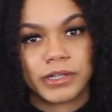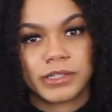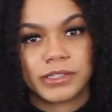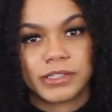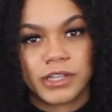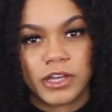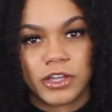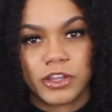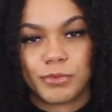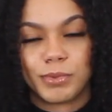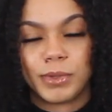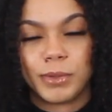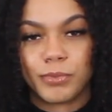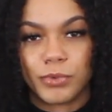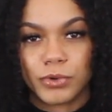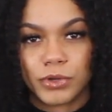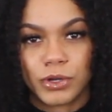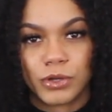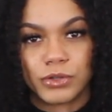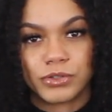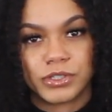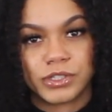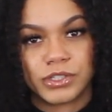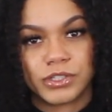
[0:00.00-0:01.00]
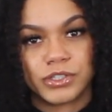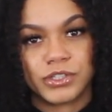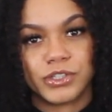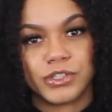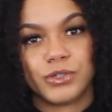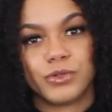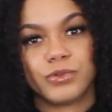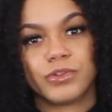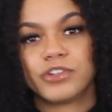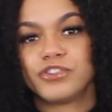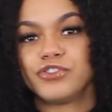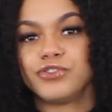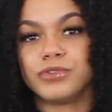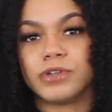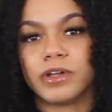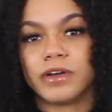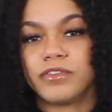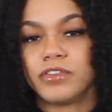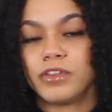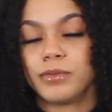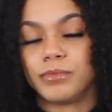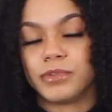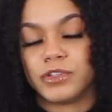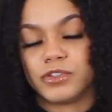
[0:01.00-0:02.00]
and tell the people closest to you that you
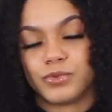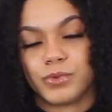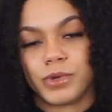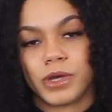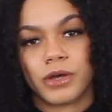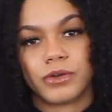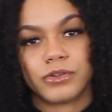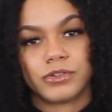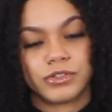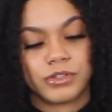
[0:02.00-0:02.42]
love them as well.